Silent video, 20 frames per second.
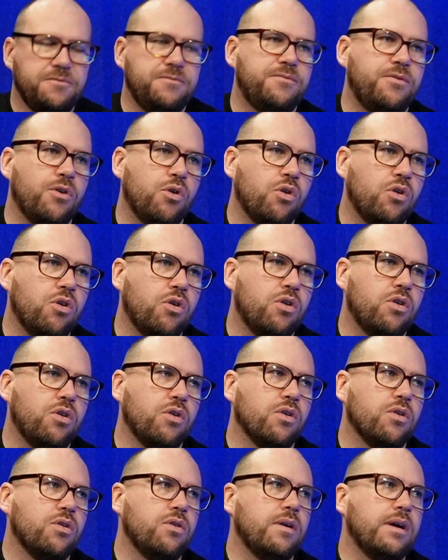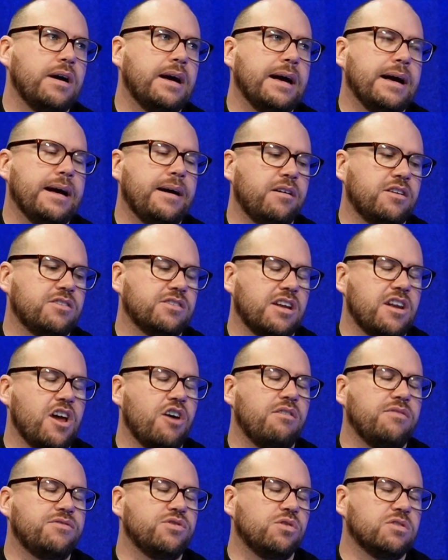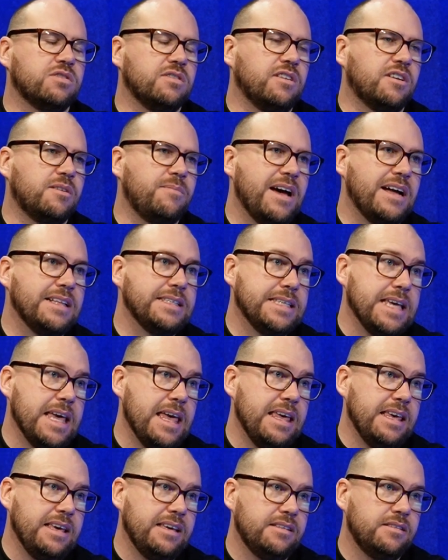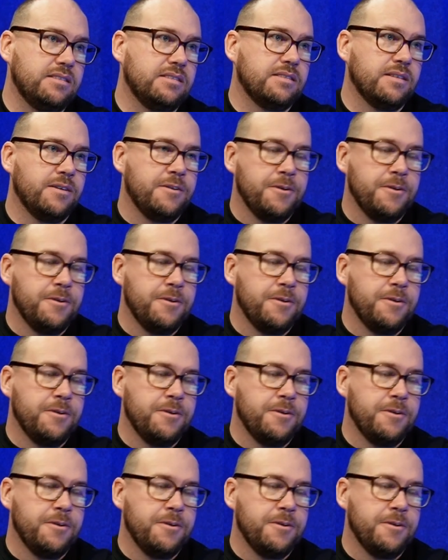for? Because I know we've talked a lot about teens.